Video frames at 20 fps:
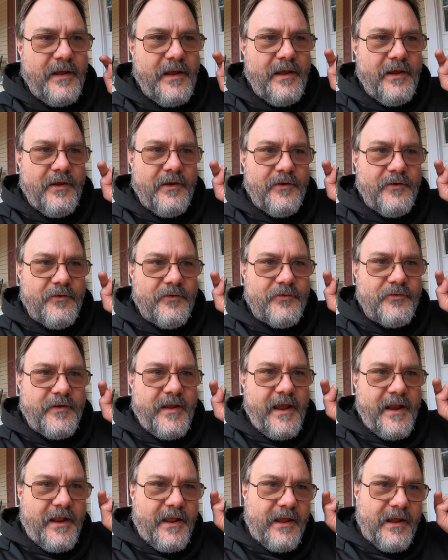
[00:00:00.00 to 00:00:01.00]
is
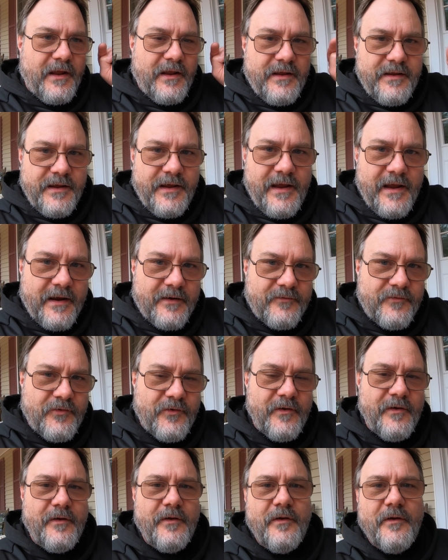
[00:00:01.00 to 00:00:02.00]
getting kicked
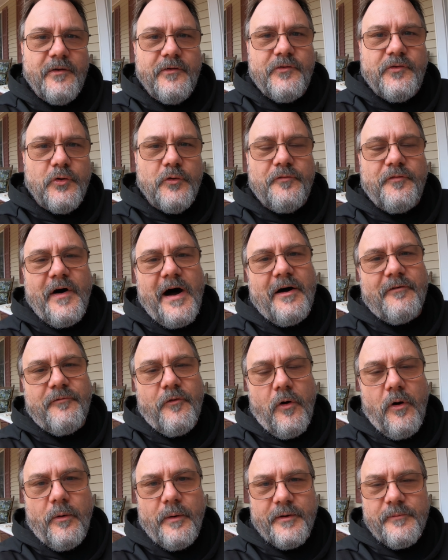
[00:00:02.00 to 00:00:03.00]
too far
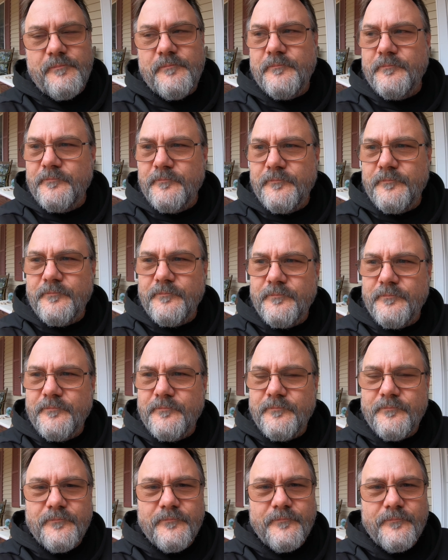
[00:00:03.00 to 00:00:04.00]
forward.
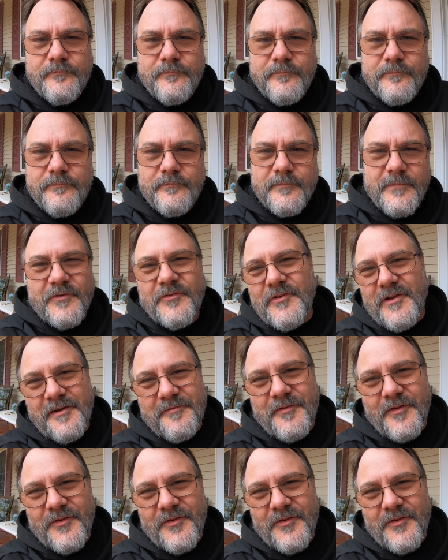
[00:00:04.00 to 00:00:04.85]
Let's see if